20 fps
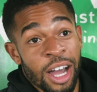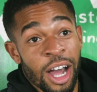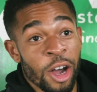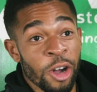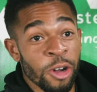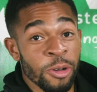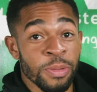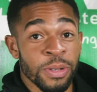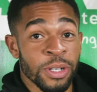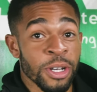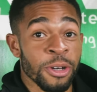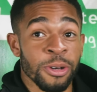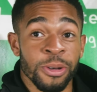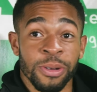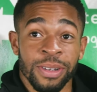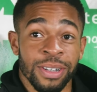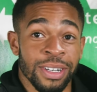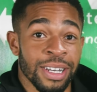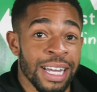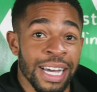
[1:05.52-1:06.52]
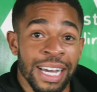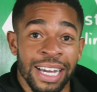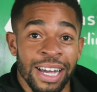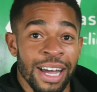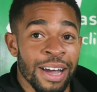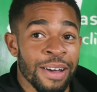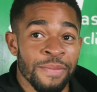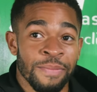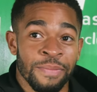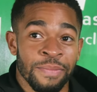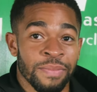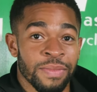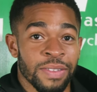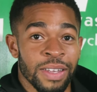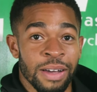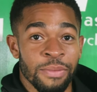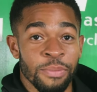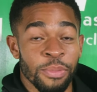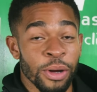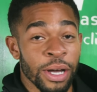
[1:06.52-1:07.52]
I hope so. Like I'm,
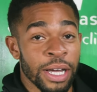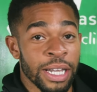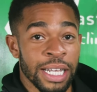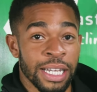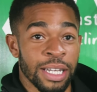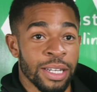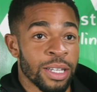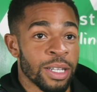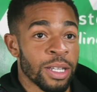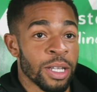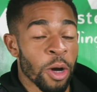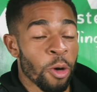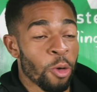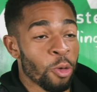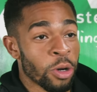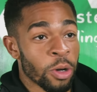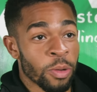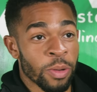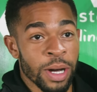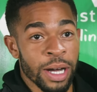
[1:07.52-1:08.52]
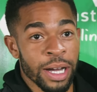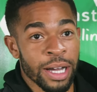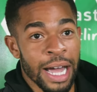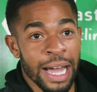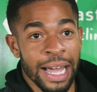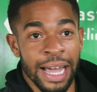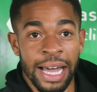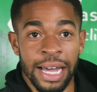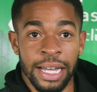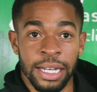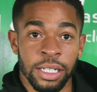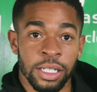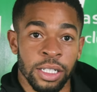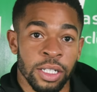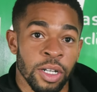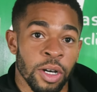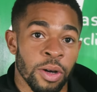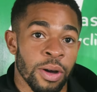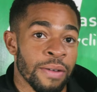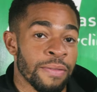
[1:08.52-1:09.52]
I'm putting in all the work I can.
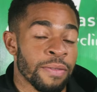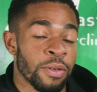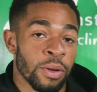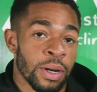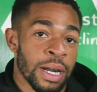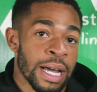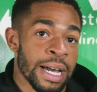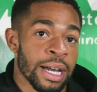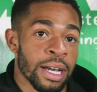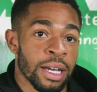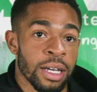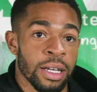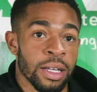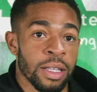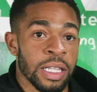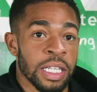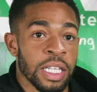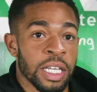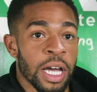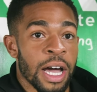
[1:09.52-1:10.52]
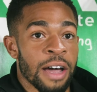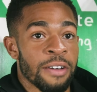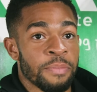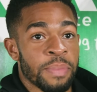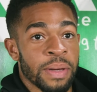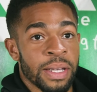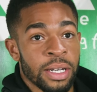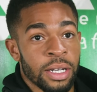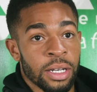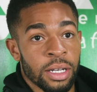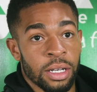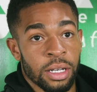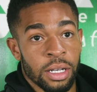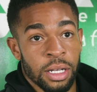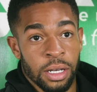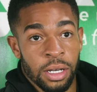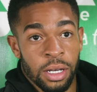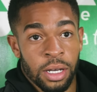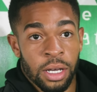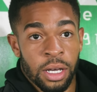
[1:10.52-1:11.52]
You know, I feel like I've been,
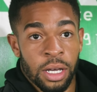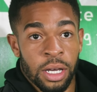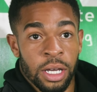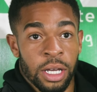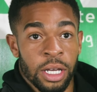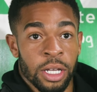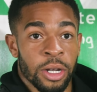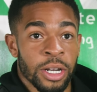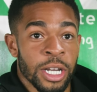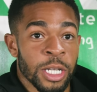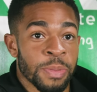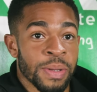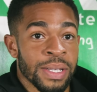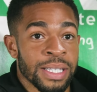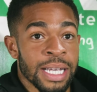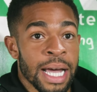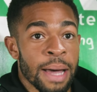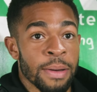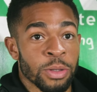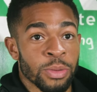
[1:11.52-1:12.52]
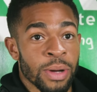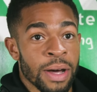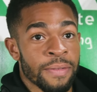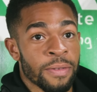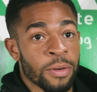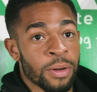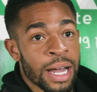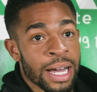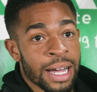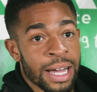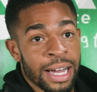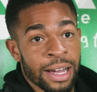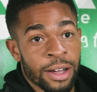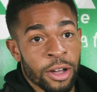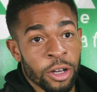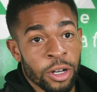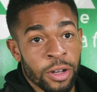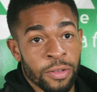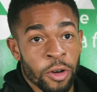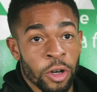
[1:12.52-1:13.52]
you know, there's been times where I feel like I
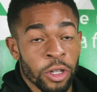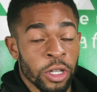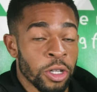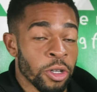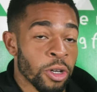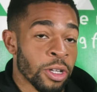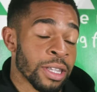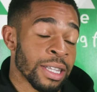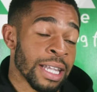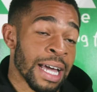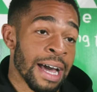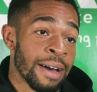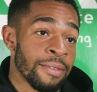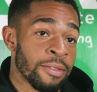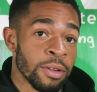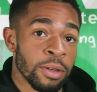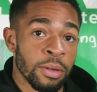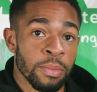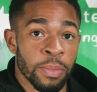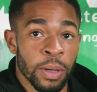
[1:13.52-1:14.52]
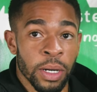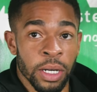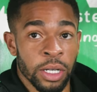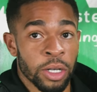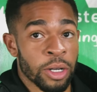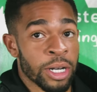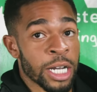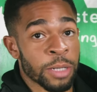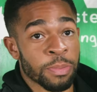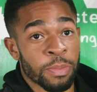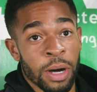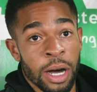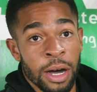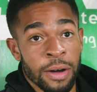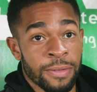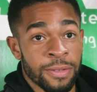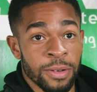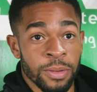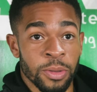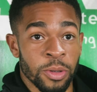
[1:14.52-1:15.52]
could have got the nod and I haven't. But you know, that's part
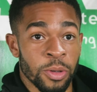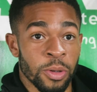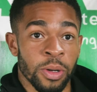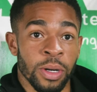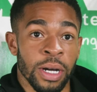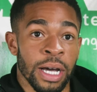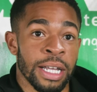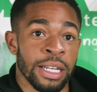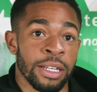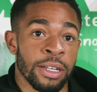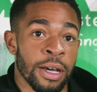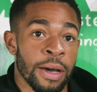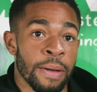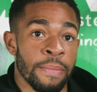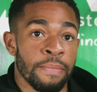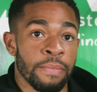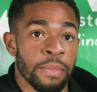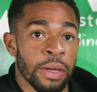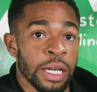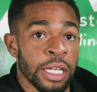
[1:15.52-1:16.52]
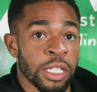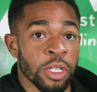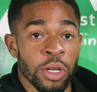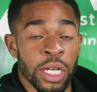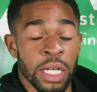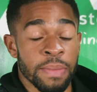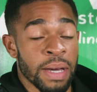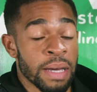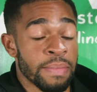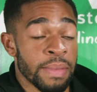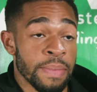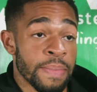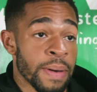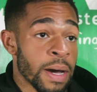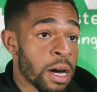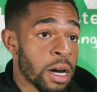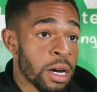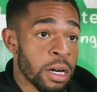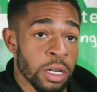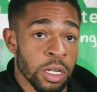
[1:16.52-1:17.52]
of football, and um, it's only made me
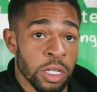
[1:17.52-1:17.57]
better.